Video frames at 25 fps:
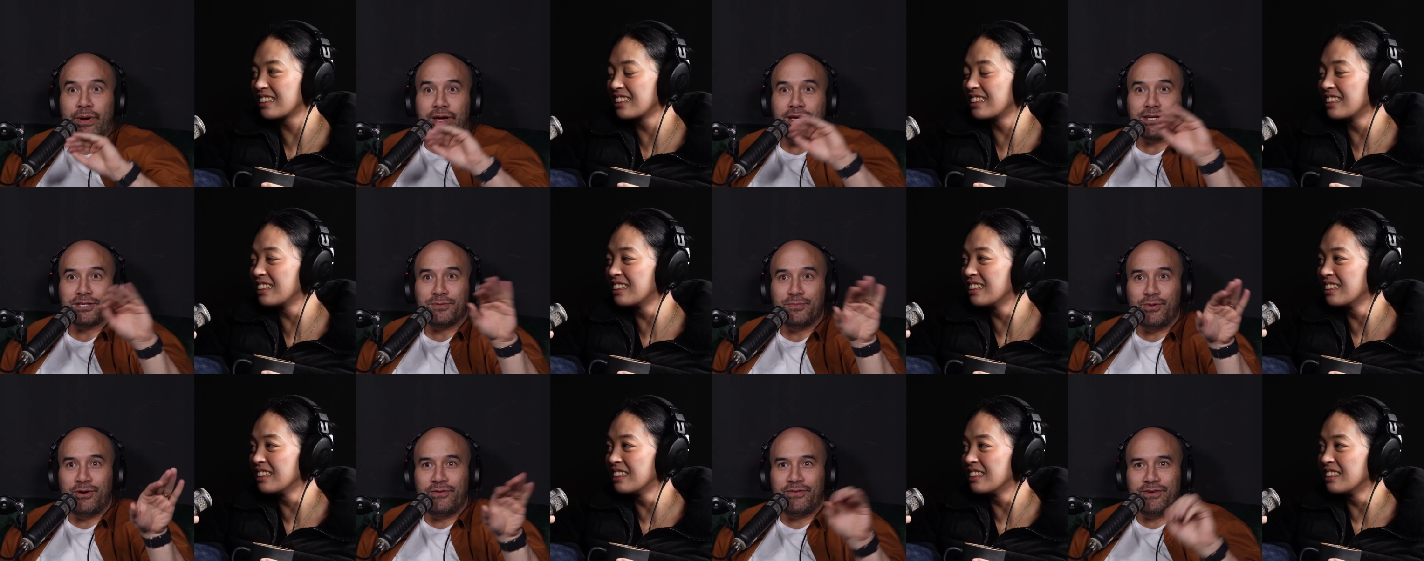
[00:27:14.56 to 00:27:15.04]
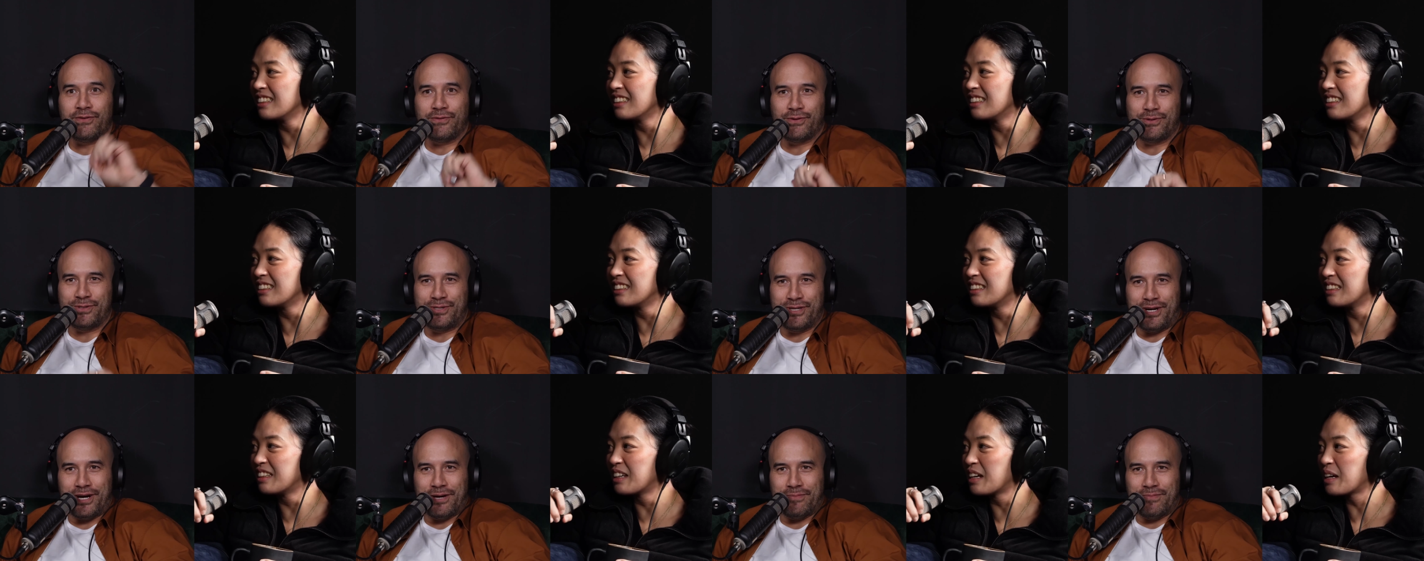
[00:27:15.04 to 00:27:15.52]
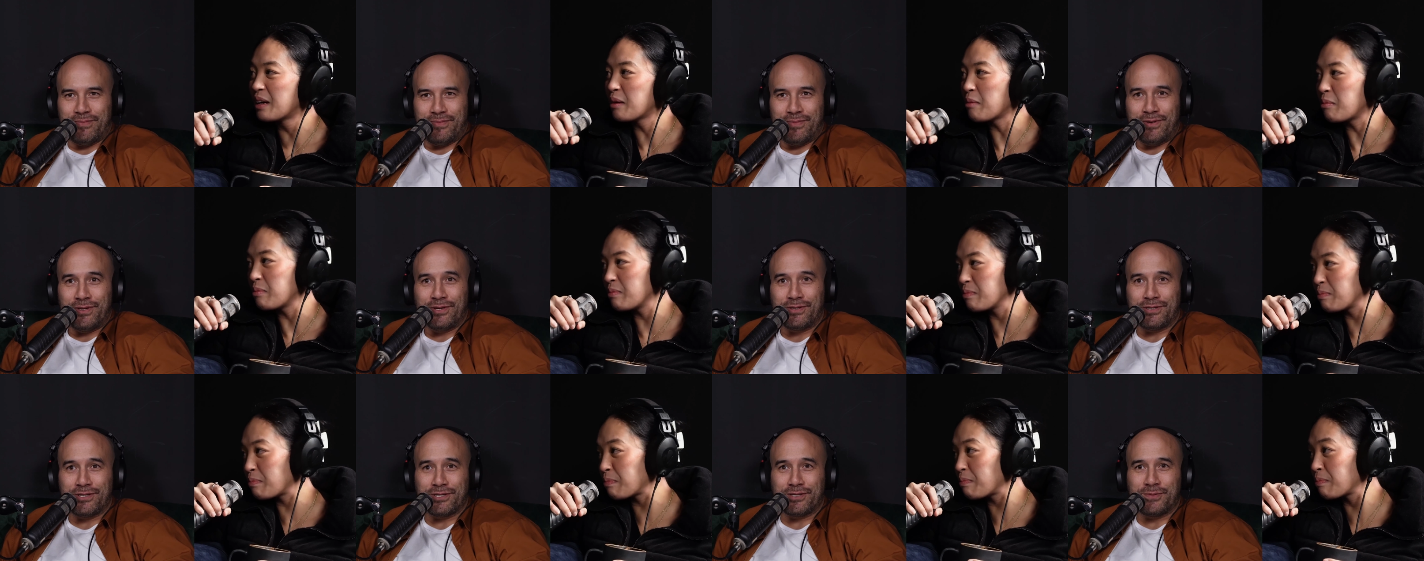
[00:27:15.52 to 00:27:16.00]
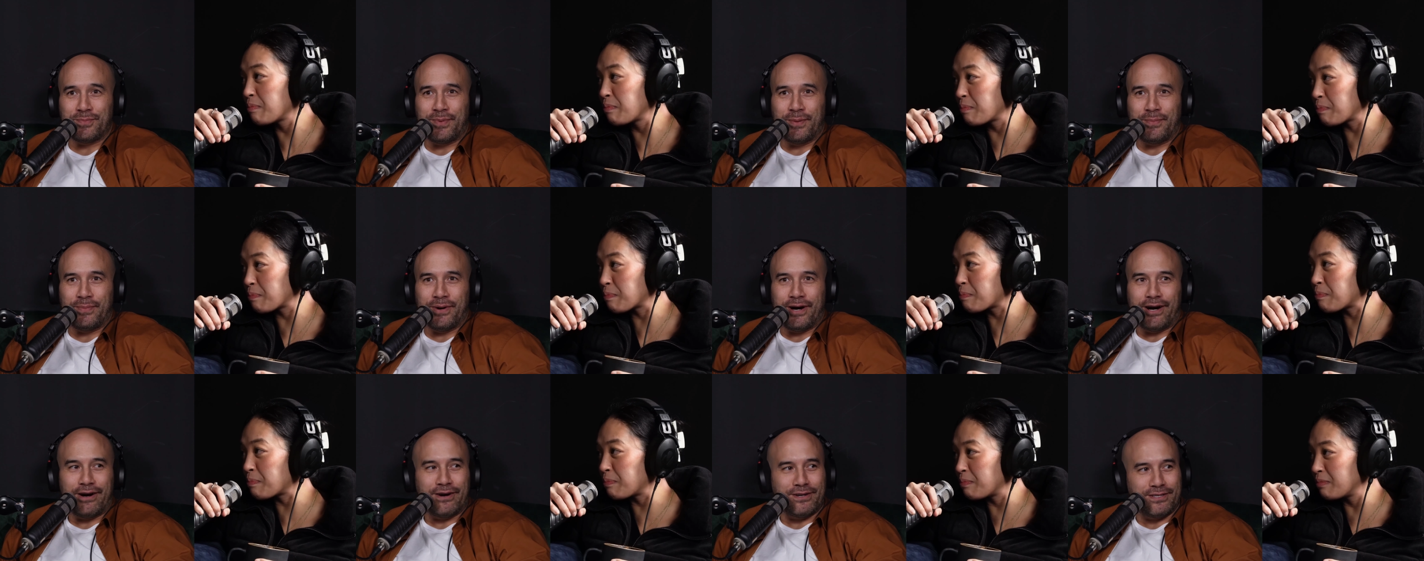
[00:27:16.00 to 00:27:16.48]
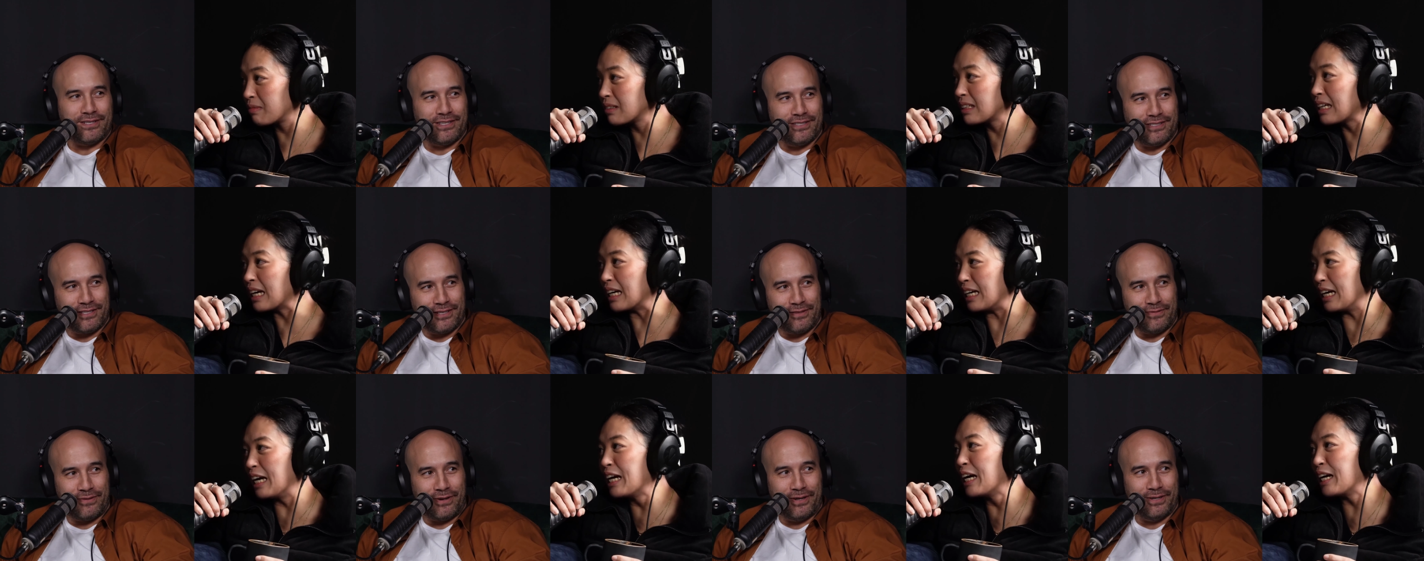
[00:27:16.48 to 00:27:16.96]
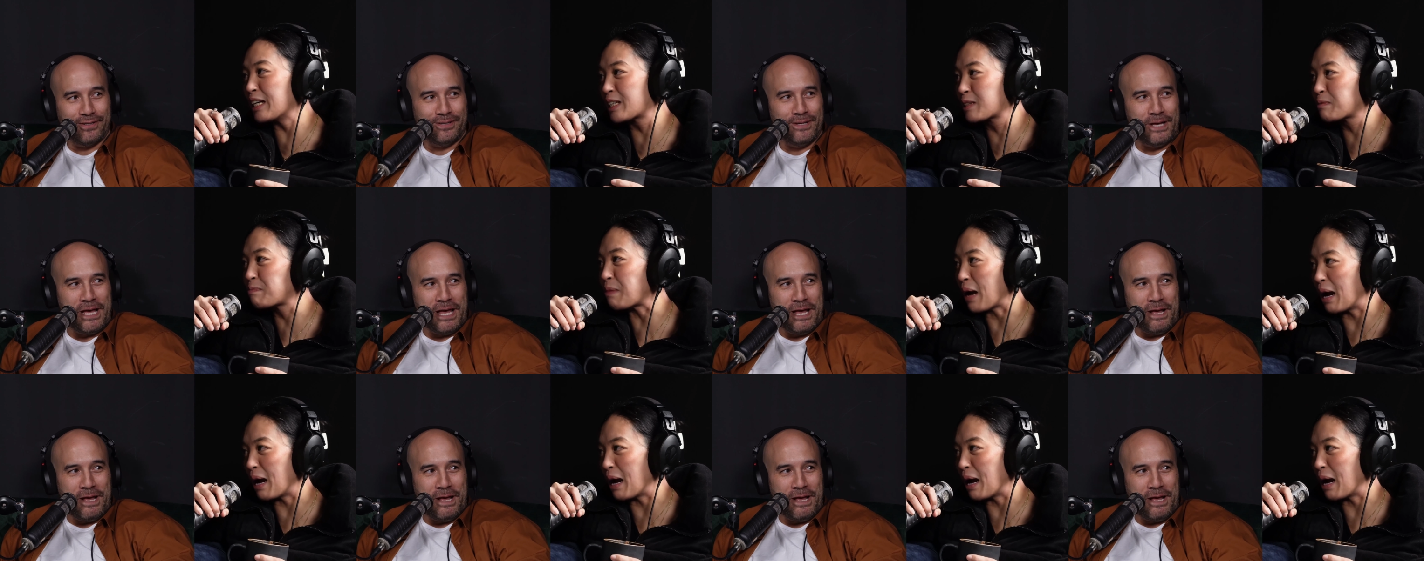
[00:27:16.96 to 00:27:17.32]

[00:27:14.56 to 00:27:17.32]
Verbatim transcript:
Speaker 1: The biggest movie of all time oh. uses papyrus as a font. Yes,